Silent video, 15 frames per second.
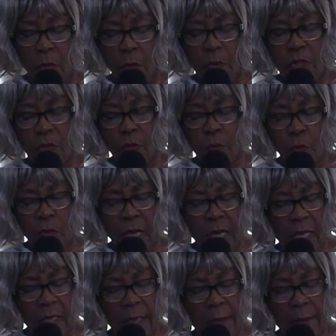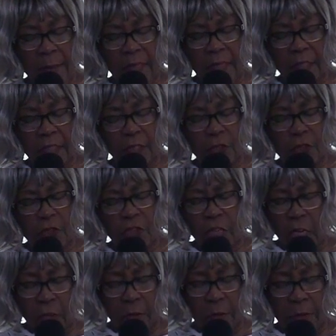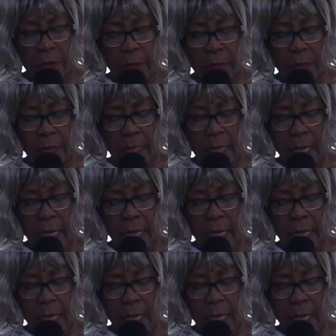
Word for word: which dwelled amongst the cherubims,